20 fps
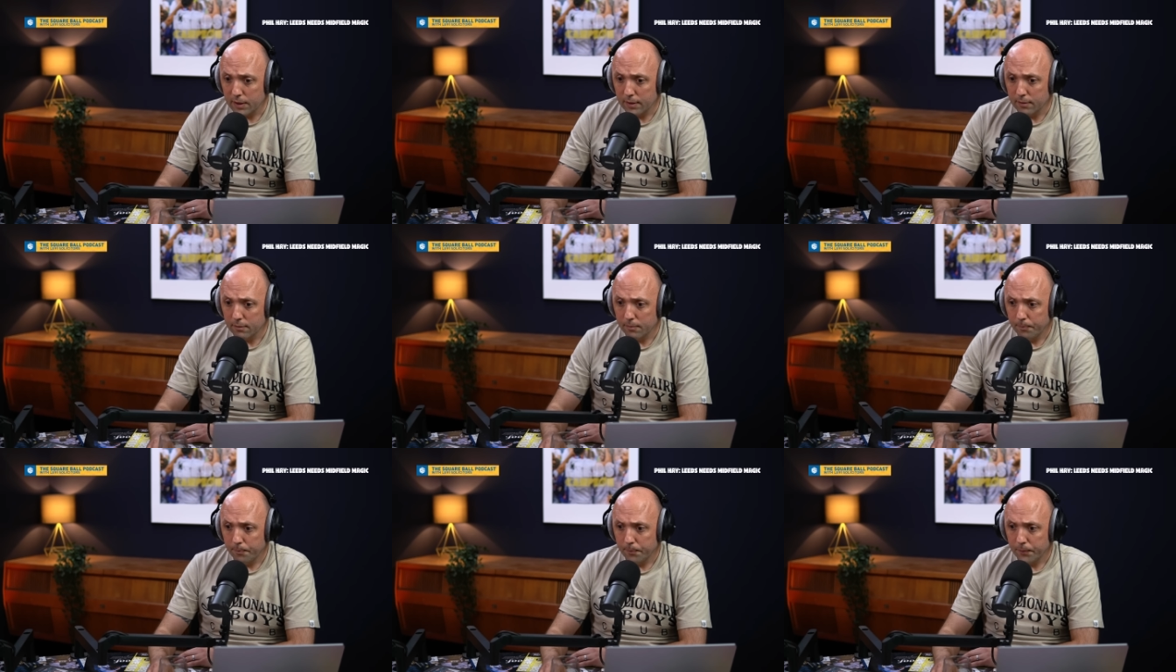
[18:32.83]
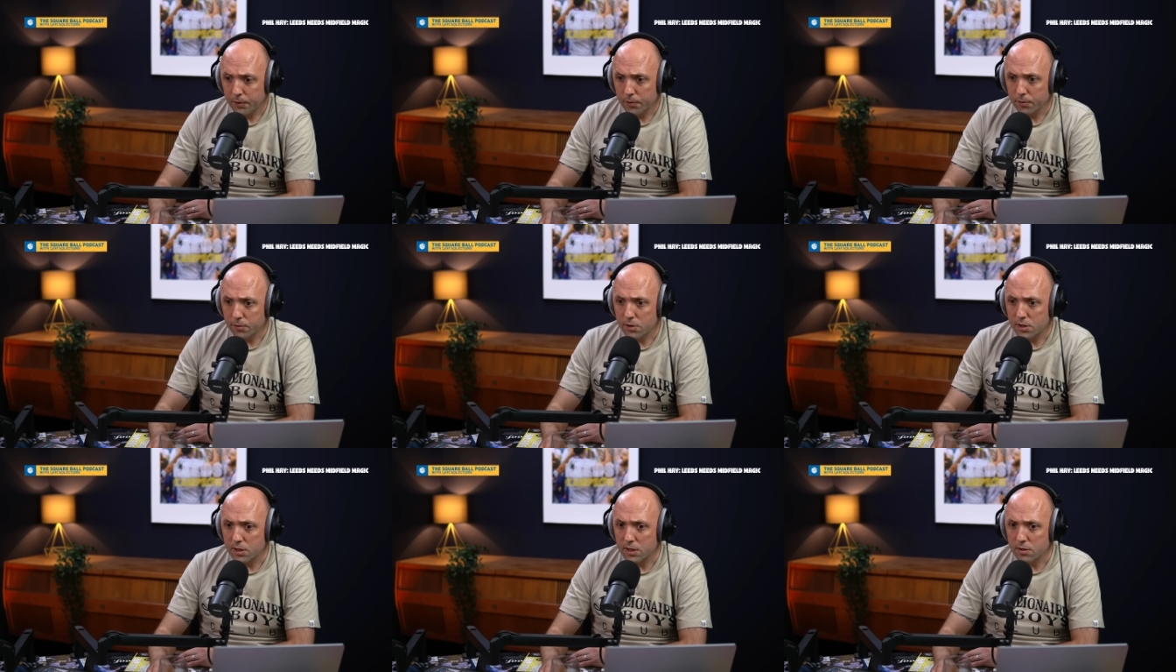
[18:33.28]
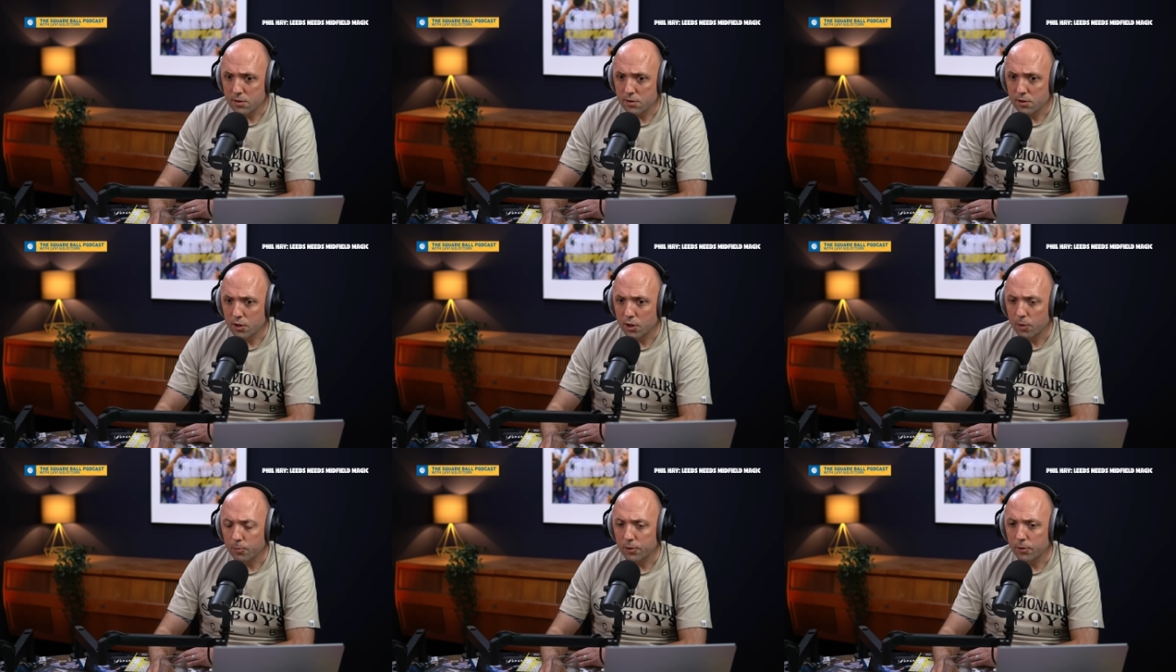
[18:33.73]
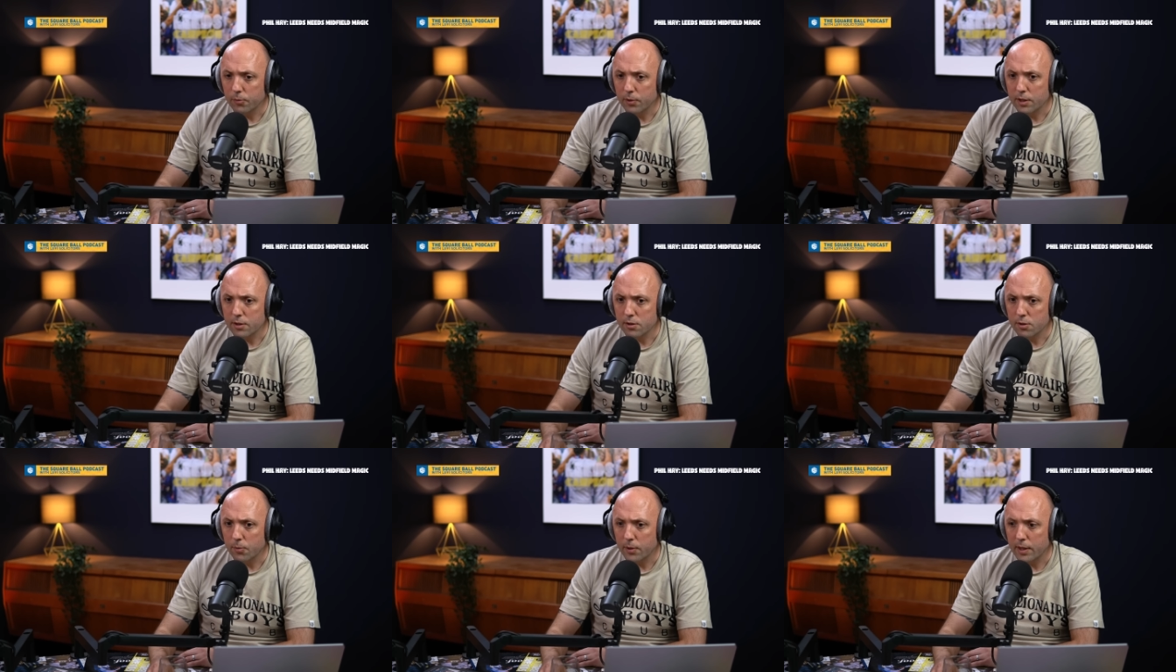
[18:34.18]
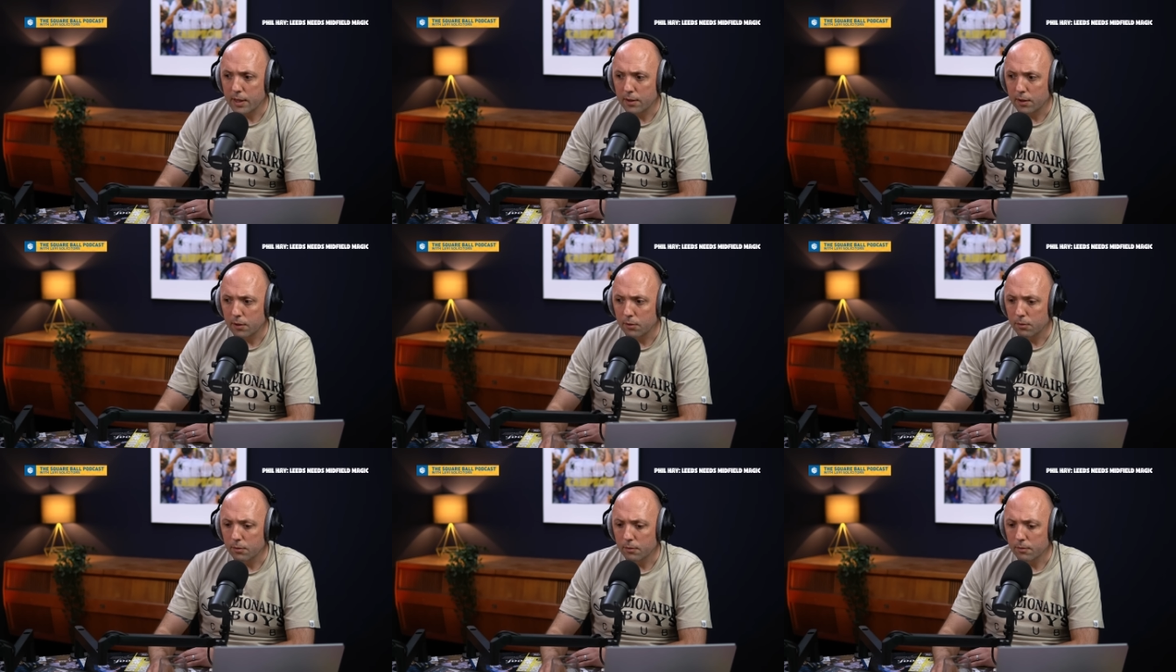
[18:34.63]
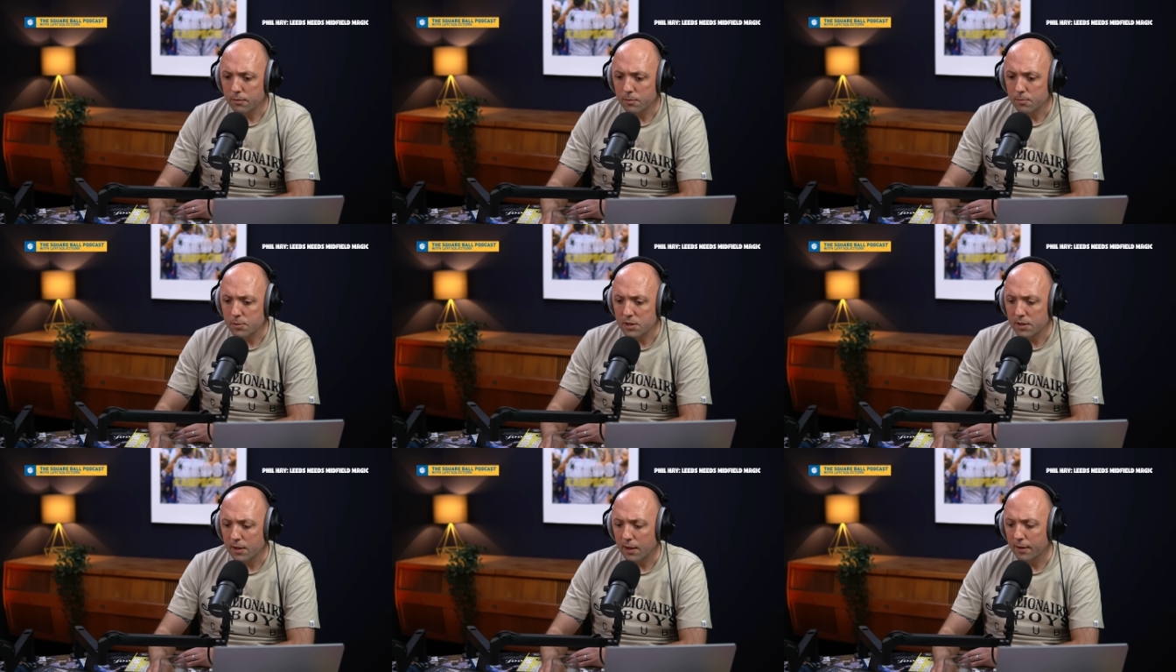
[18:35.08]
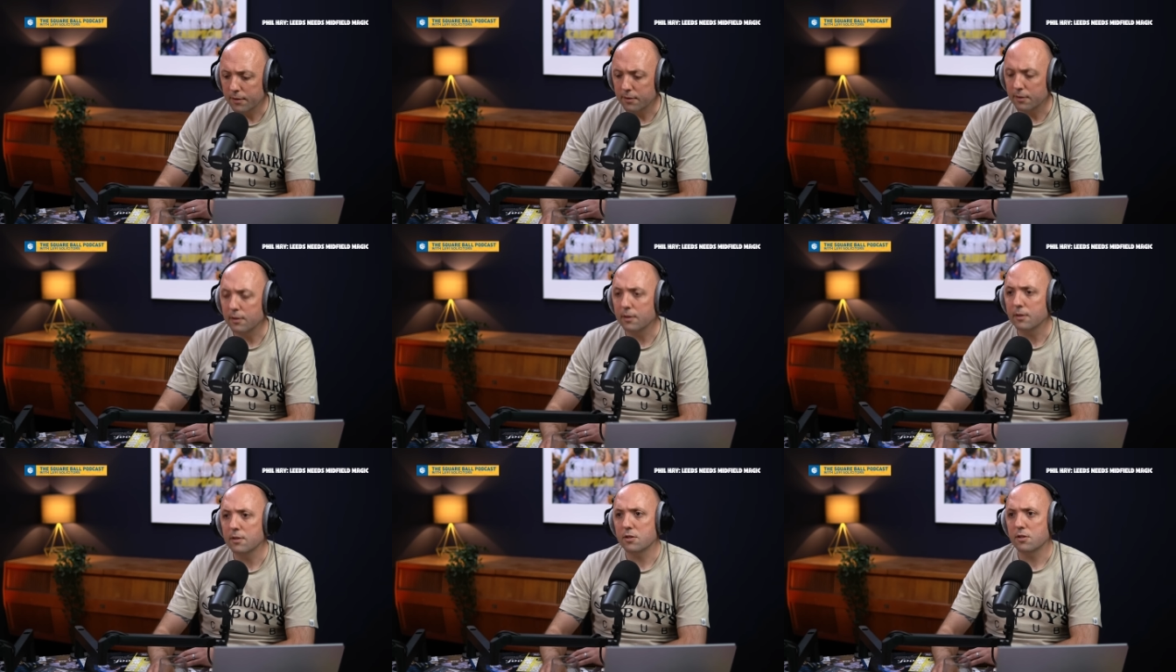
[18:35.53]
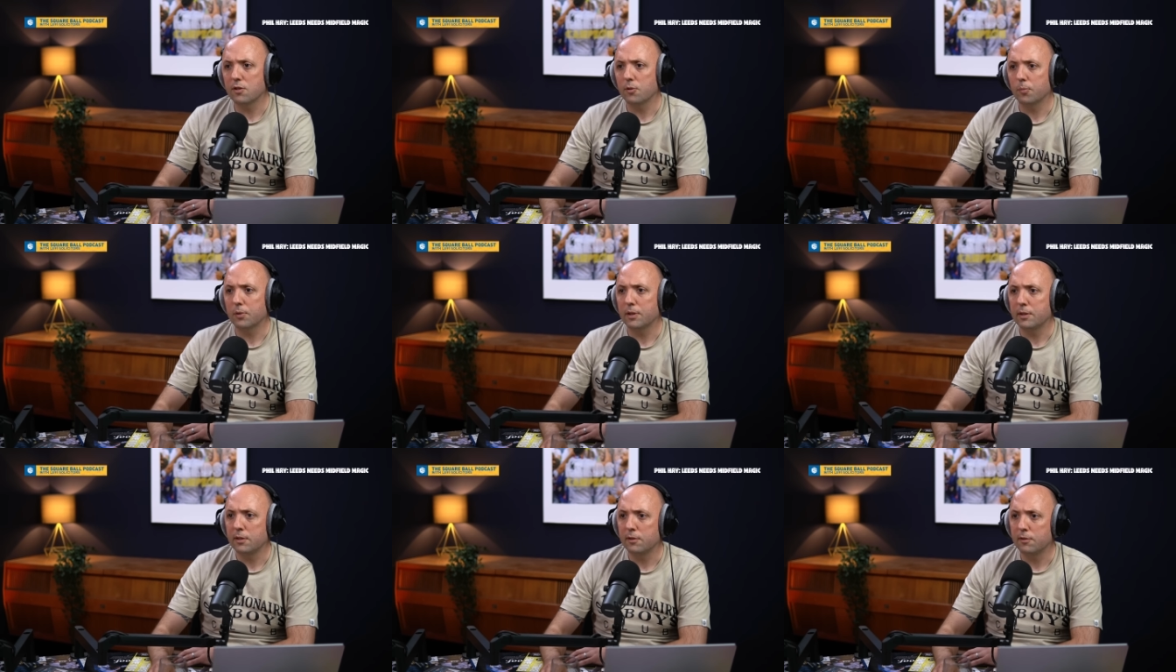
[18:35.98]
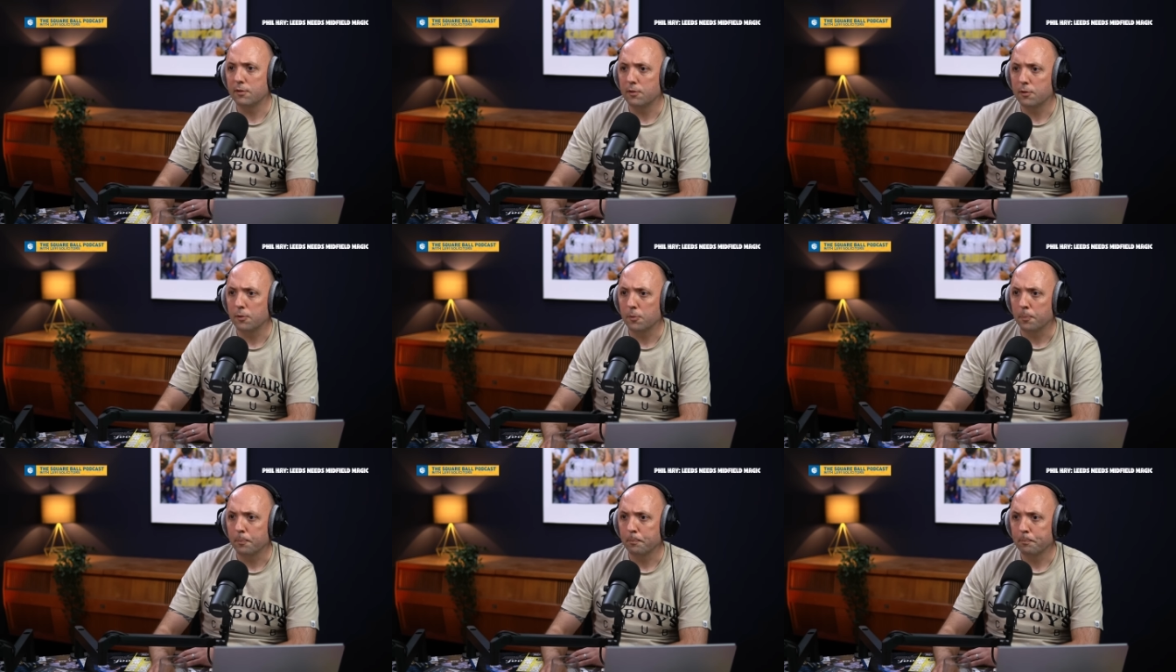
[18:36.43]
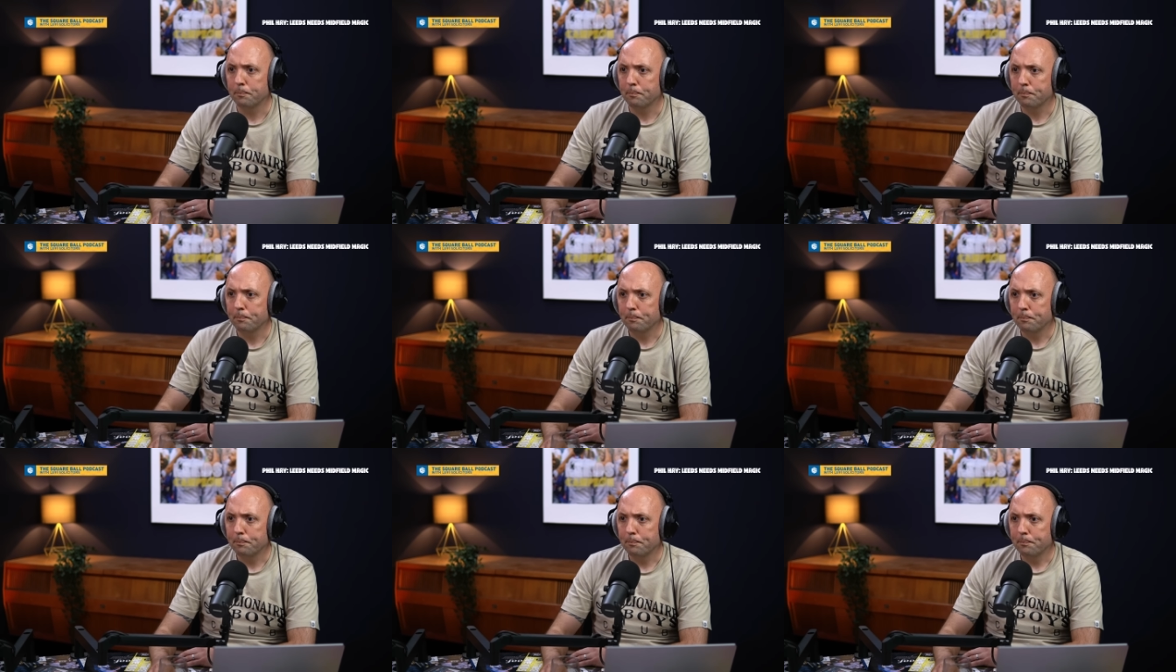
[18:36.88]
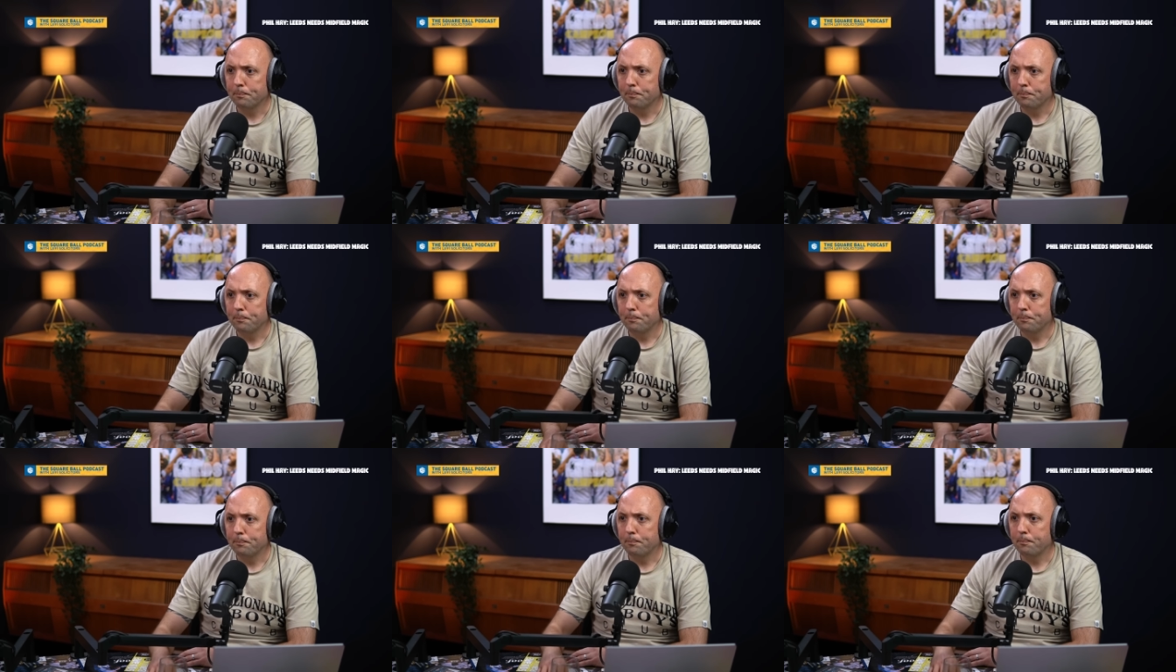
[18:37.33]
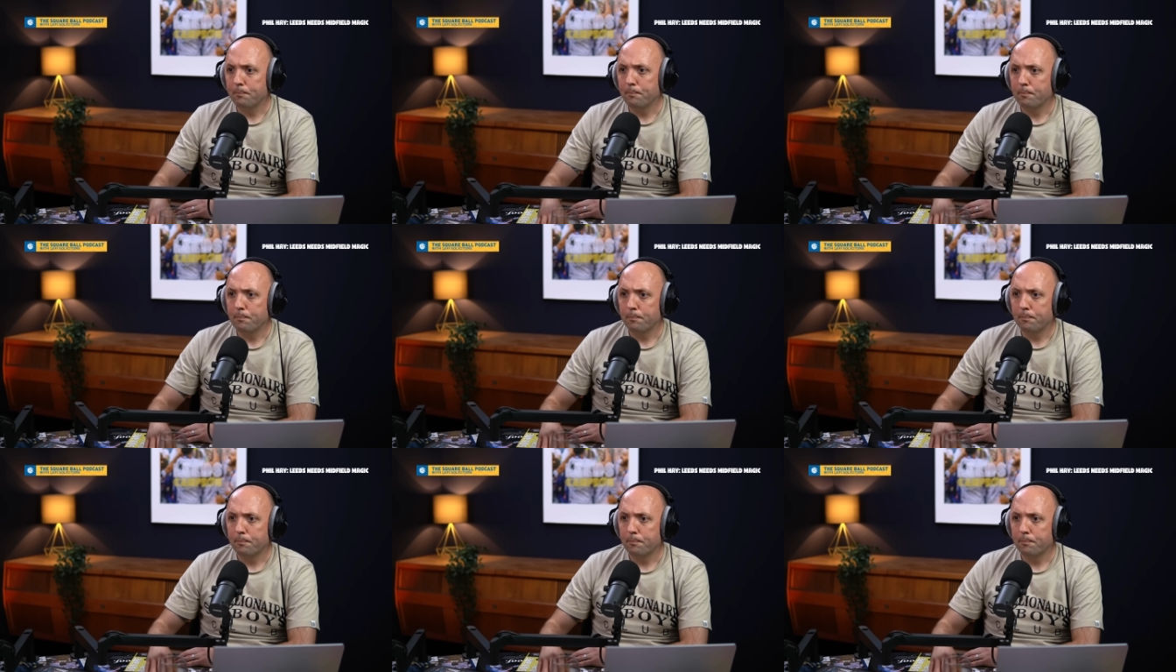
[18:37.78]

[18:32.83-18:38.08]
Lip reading: And, season's a couple of weeks away now from starting, and there's still plenty to do. Where do we